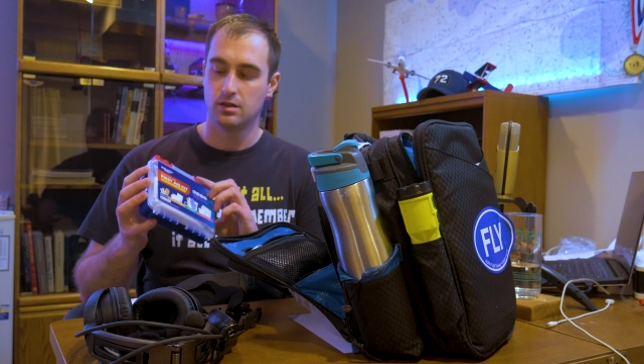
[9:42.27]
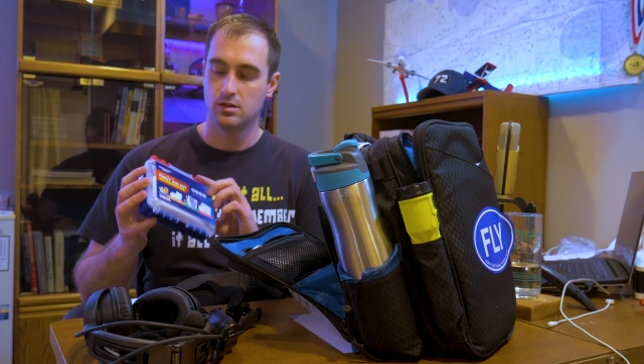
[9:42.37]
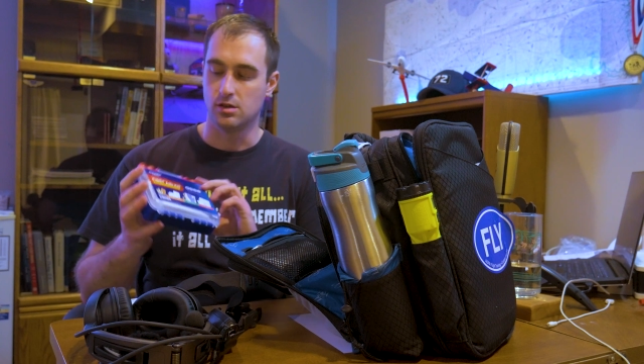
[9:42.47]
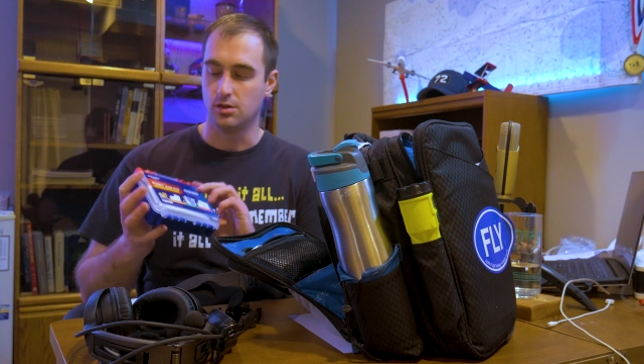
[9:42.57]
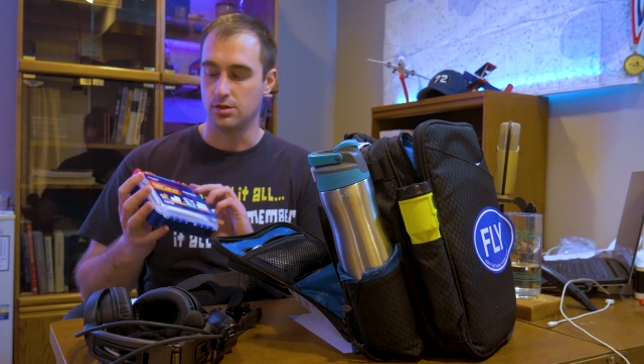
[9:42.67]

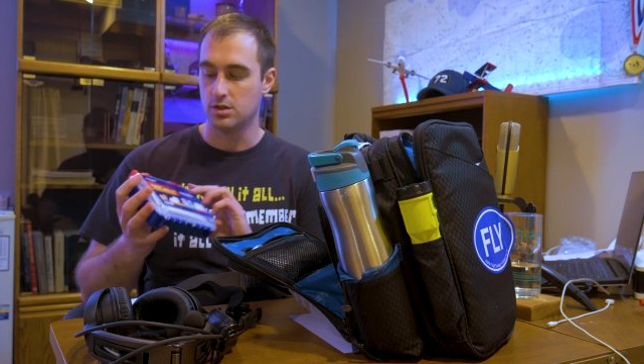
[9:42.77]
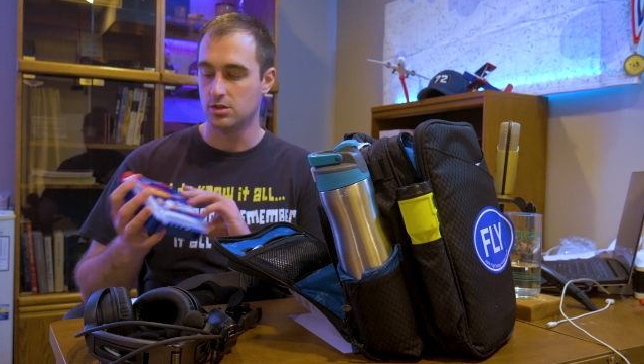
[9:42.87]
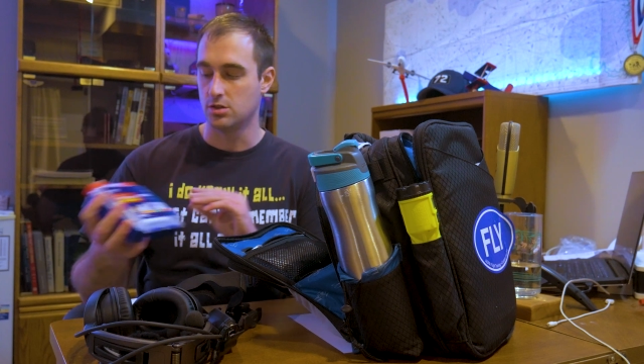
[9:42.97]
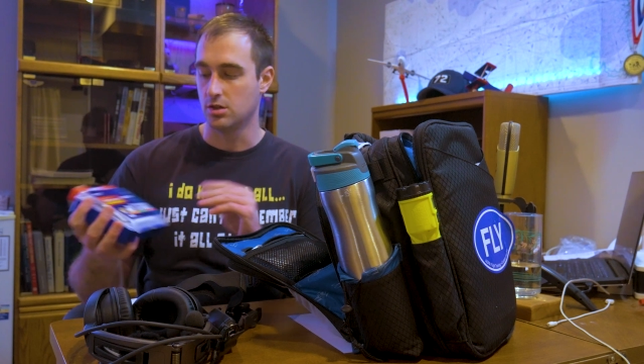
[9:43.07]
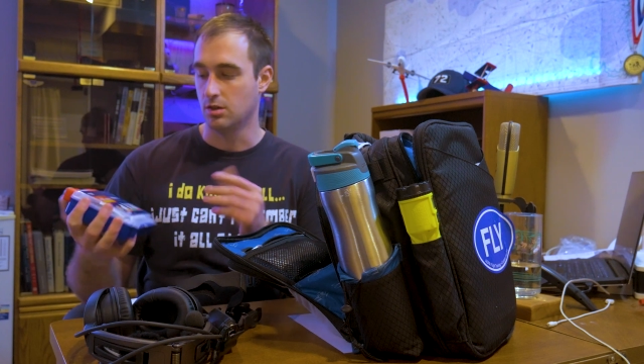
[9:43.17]
So this is
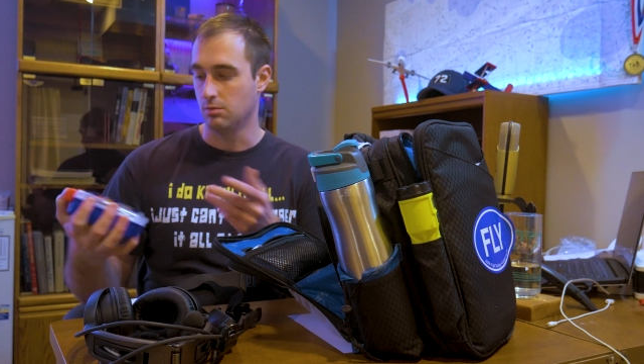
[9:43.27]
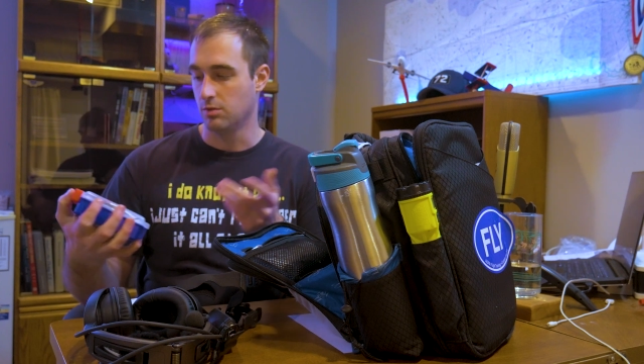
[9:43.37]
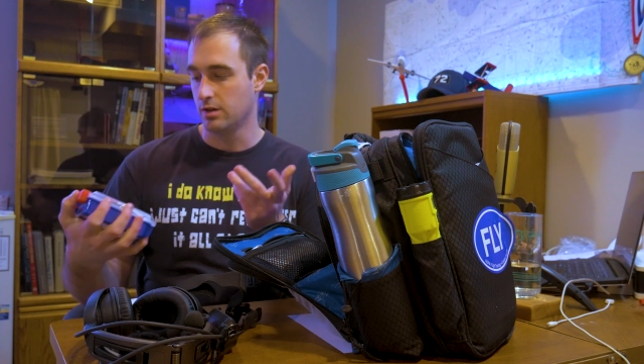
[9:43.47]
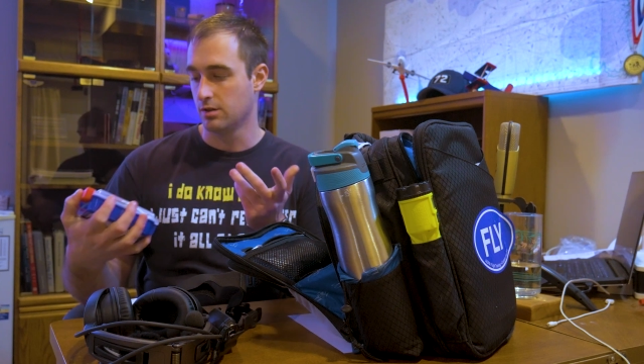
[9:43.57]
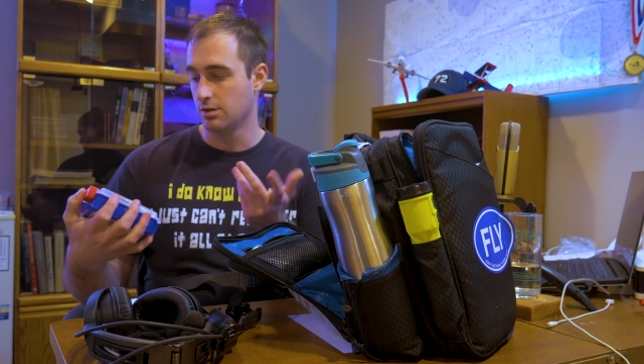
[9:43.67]
just a
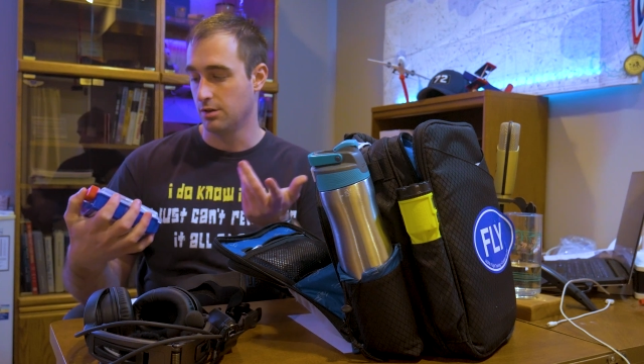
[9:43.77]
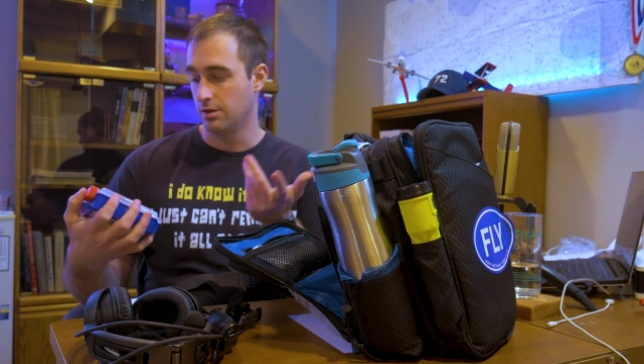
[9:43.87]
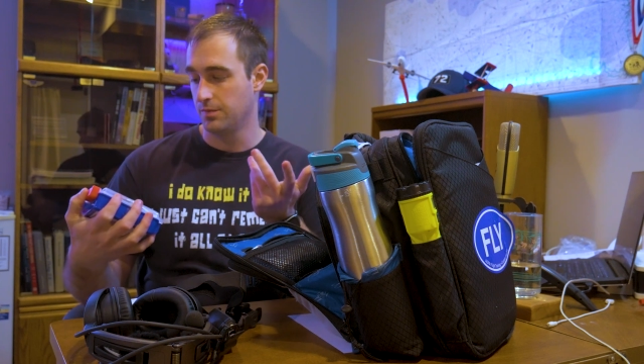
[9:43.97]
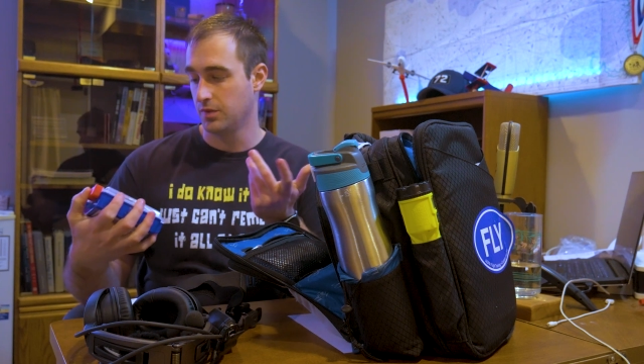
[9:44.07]
regular